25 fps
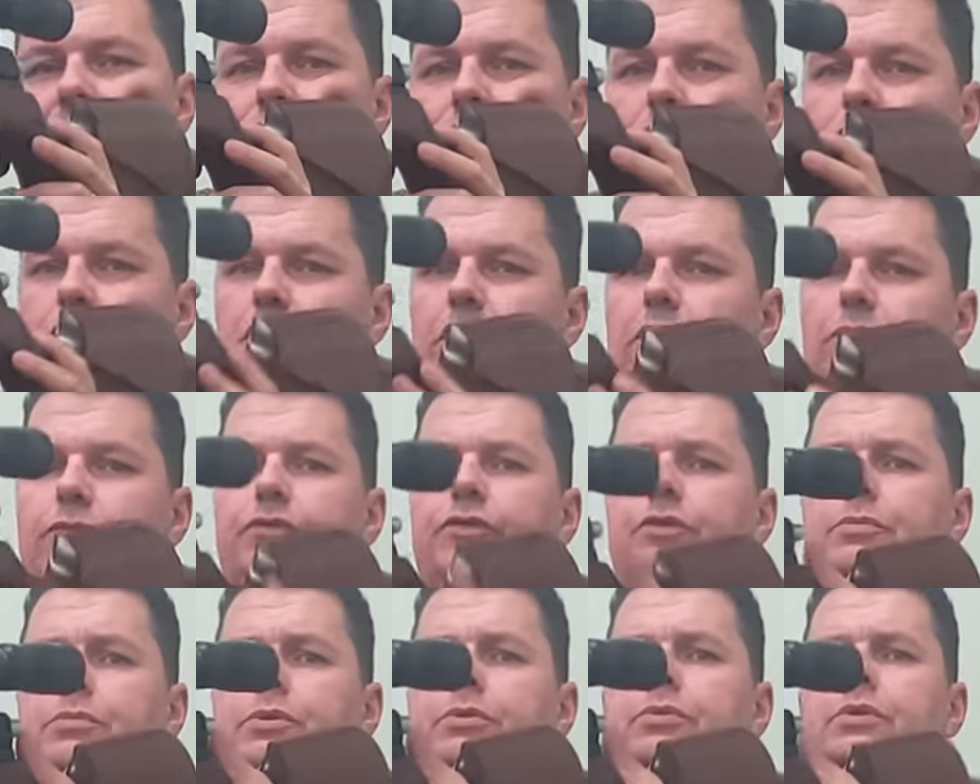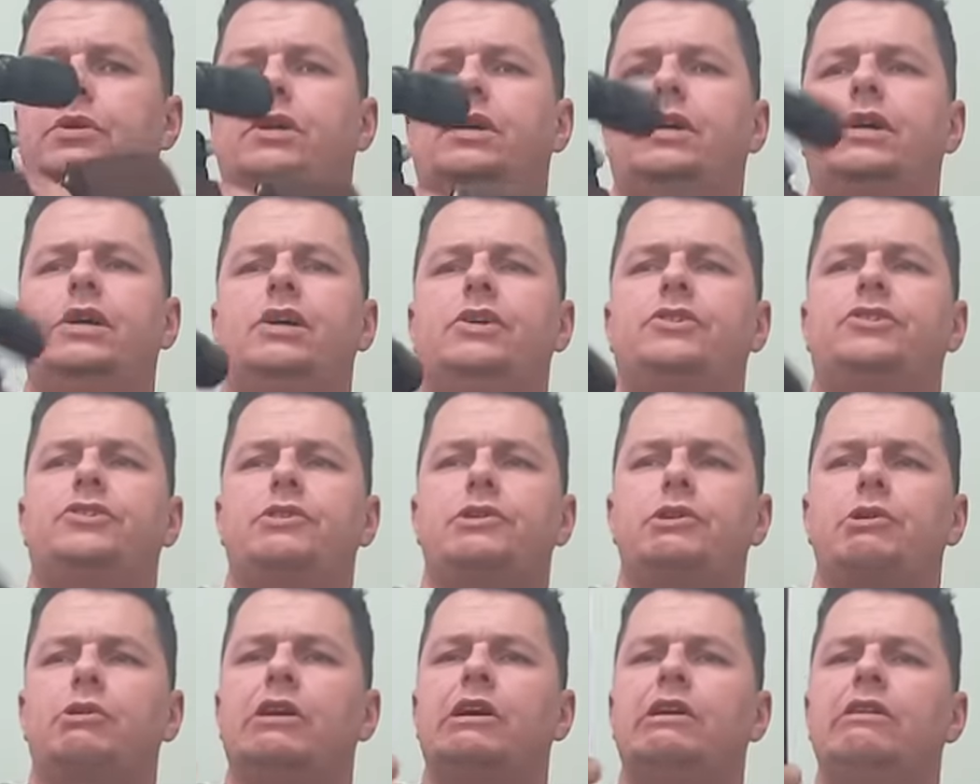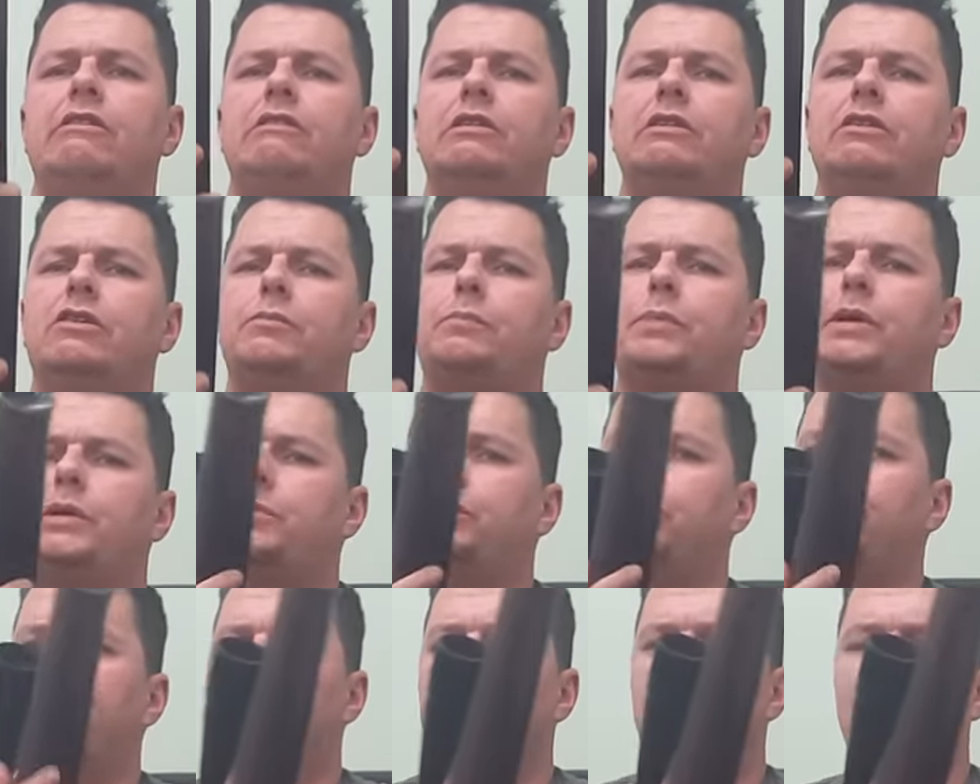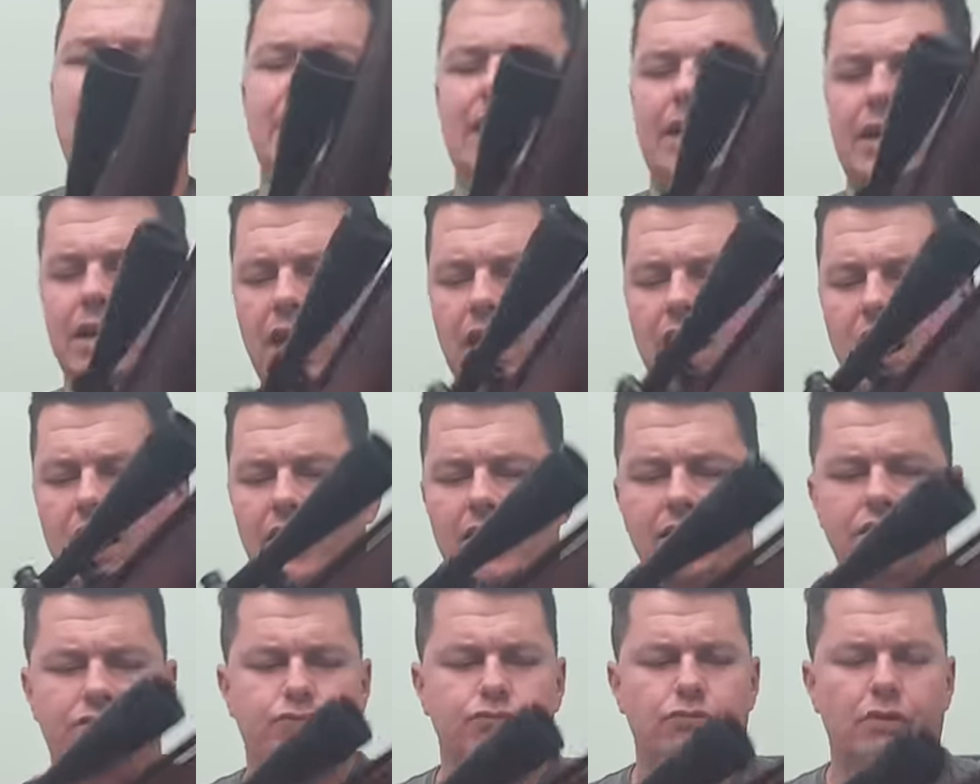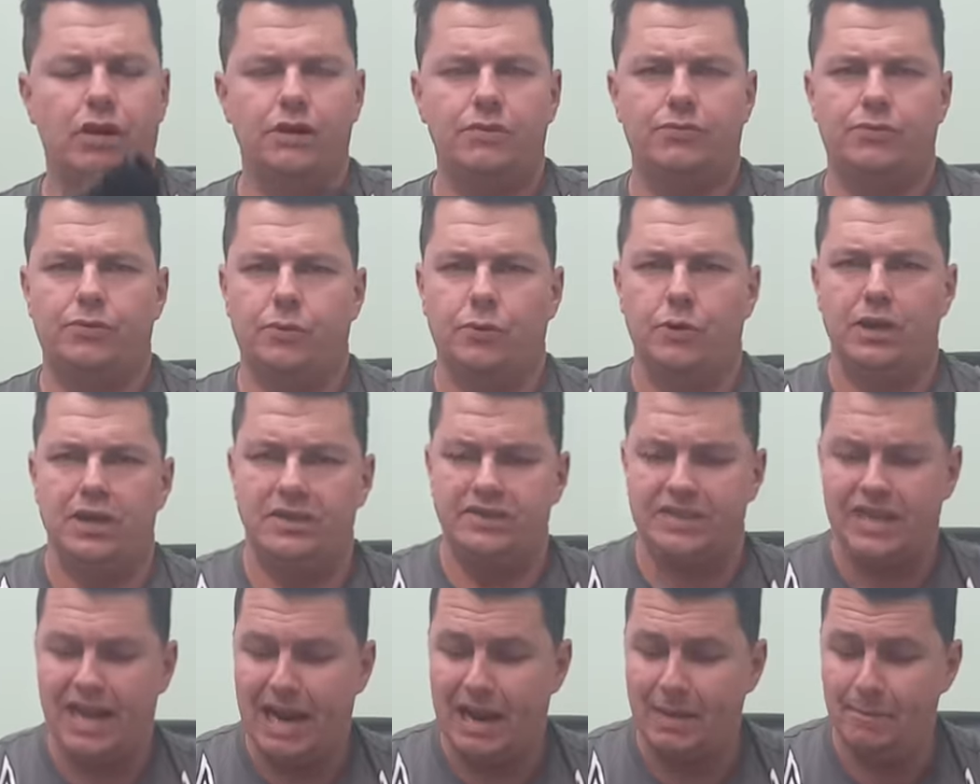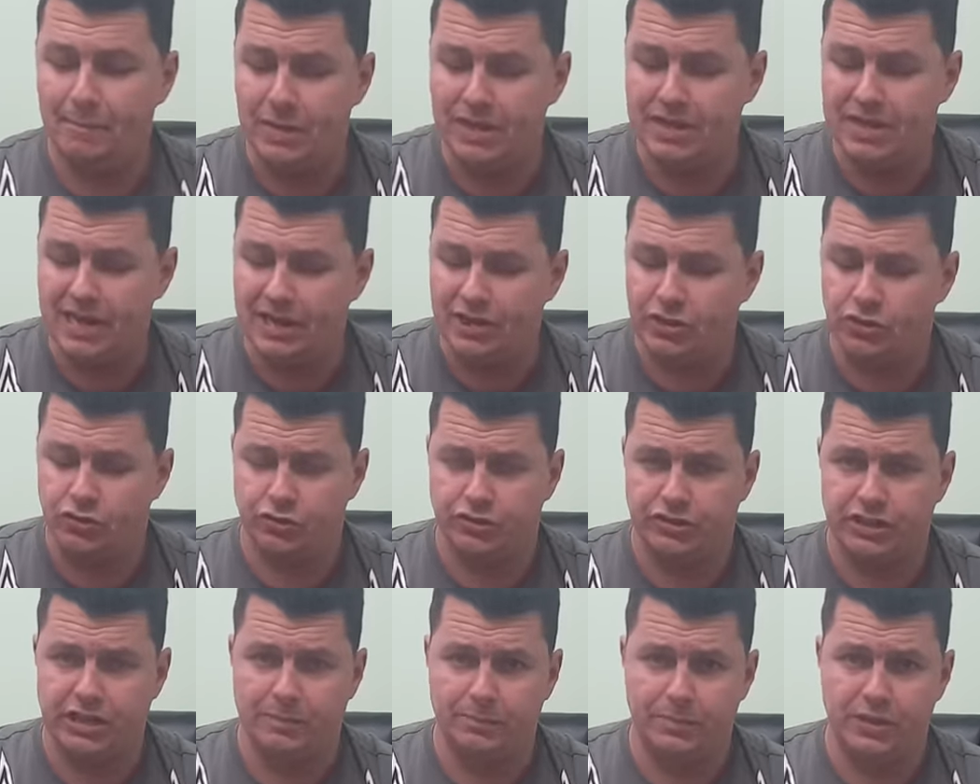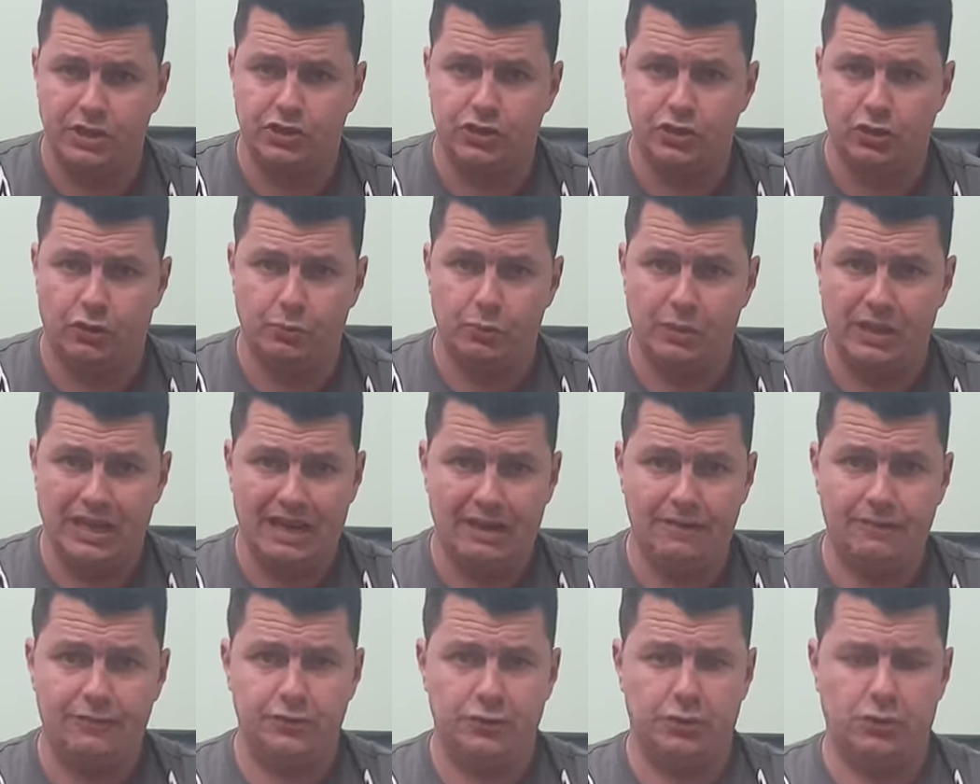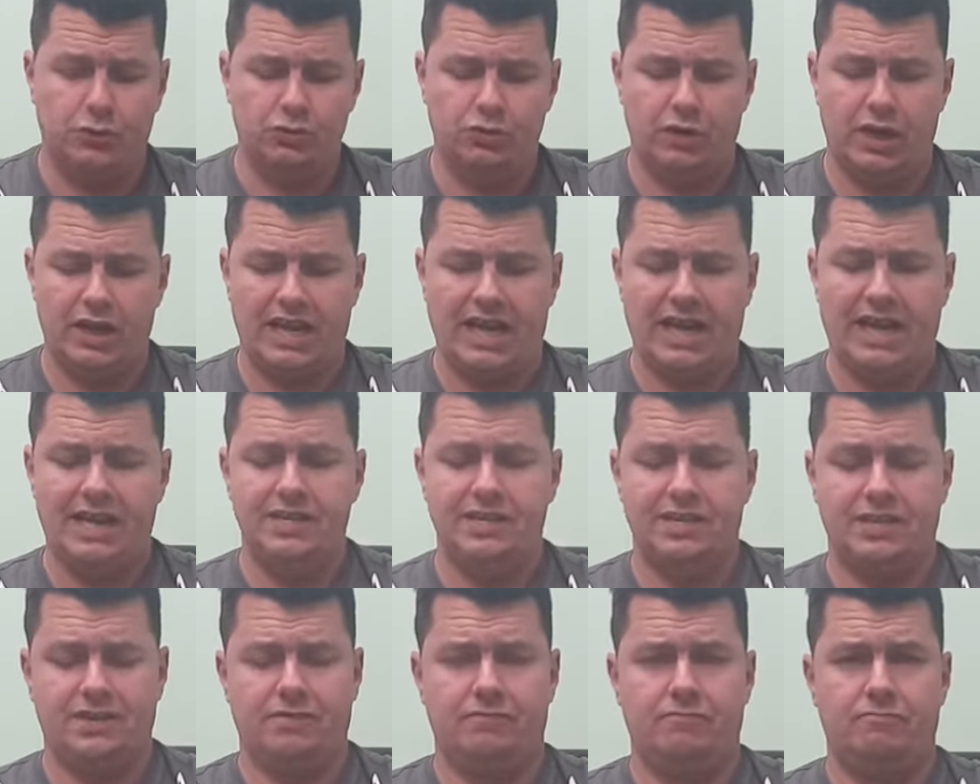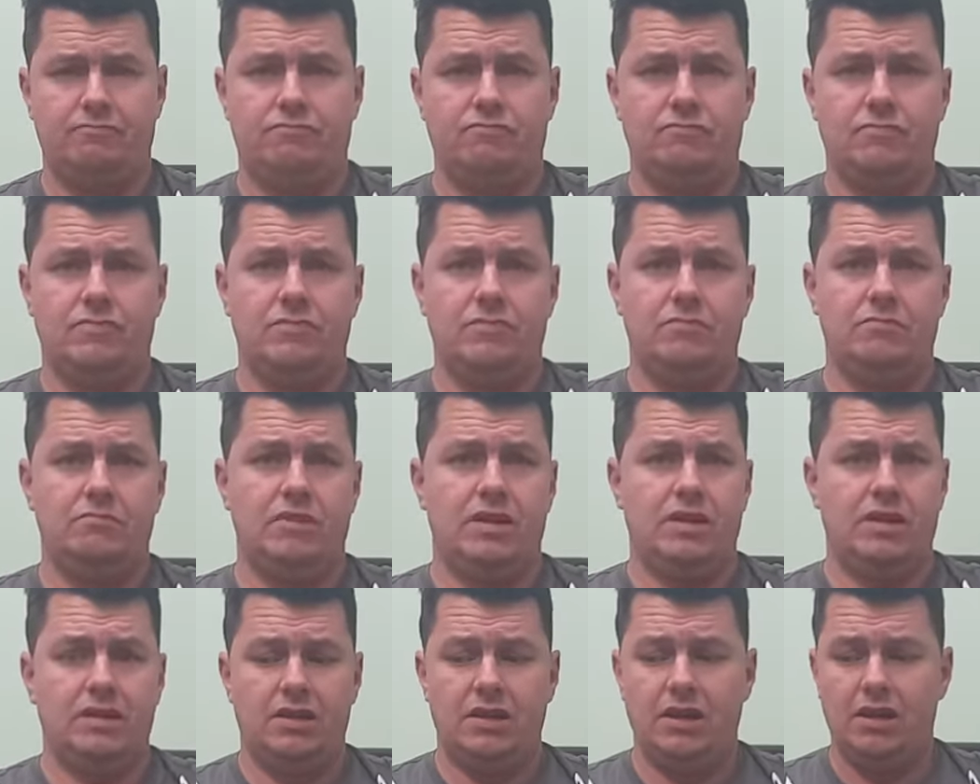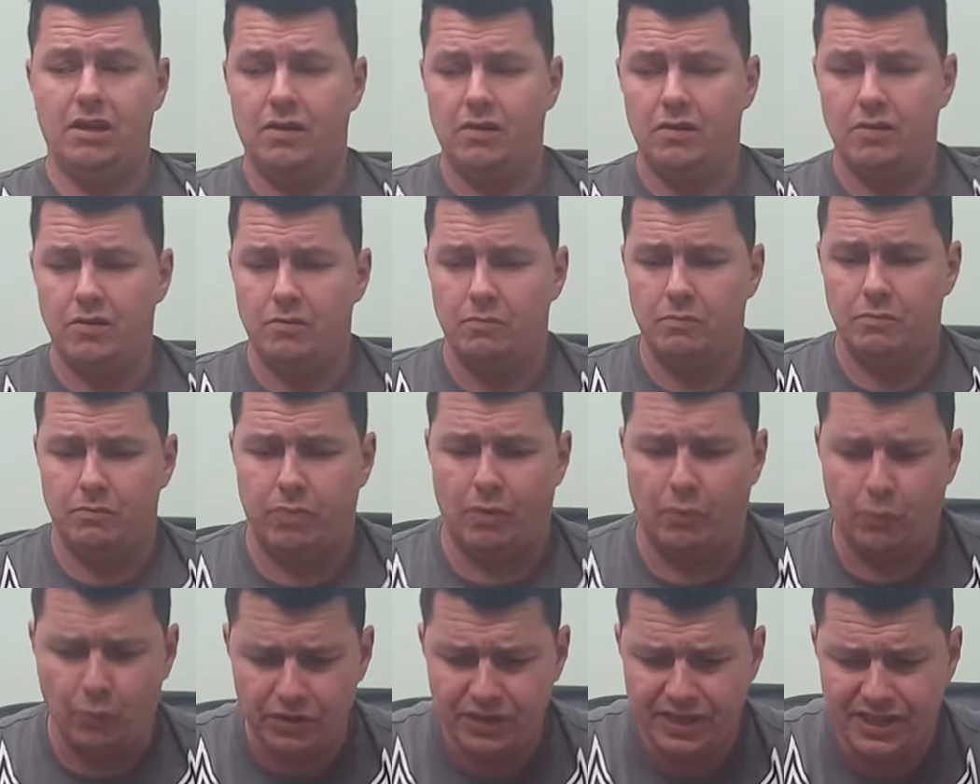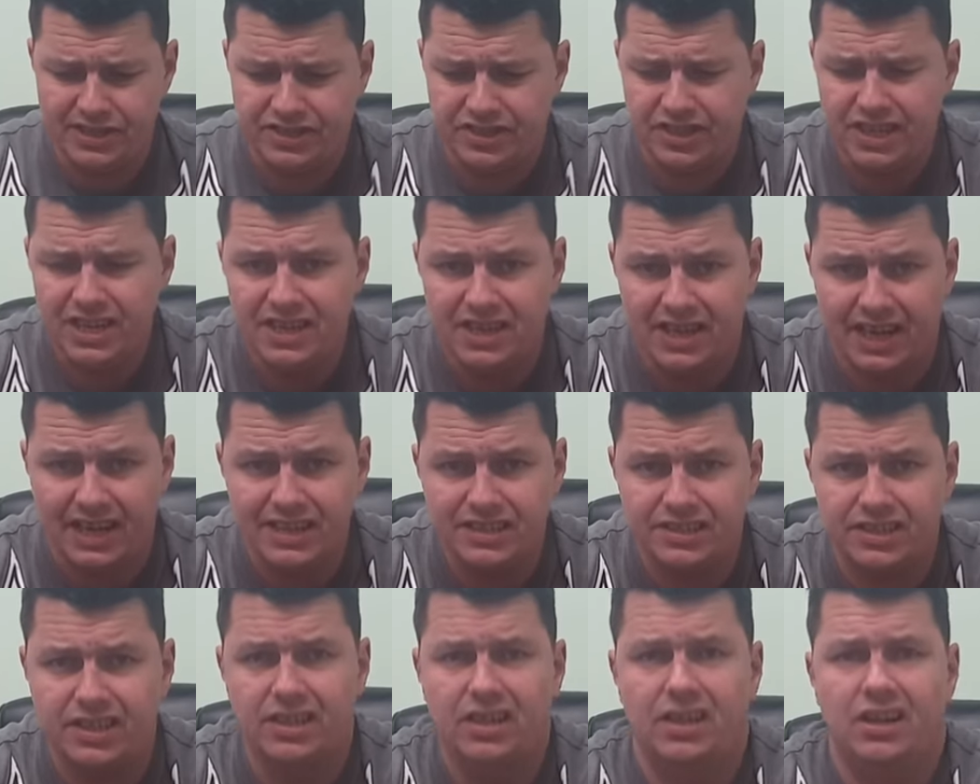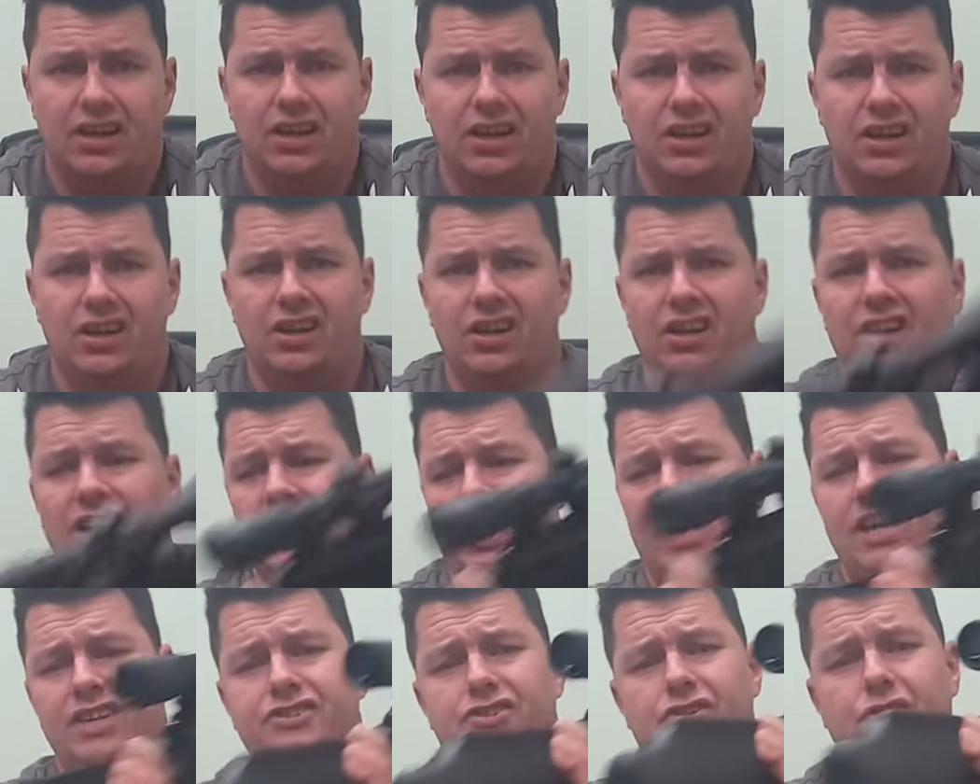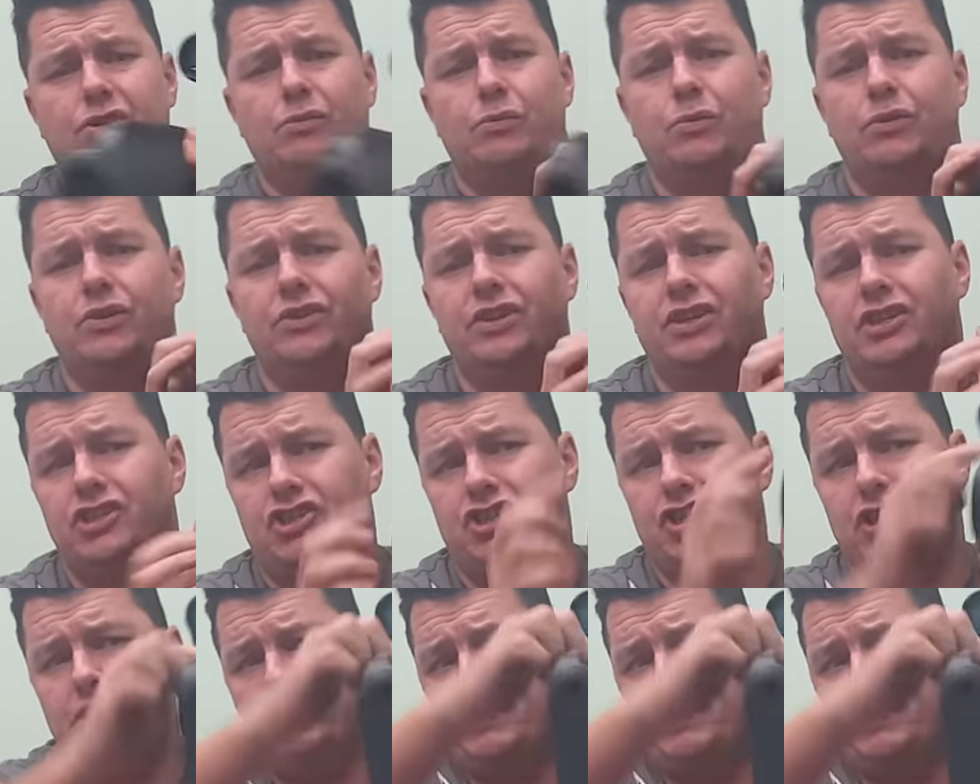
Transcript: not comfortable. So you'll hear a lot of people say that this rifle is ambidextrous, can be shot left or right-handed. But when they say that, it's got one of these cheek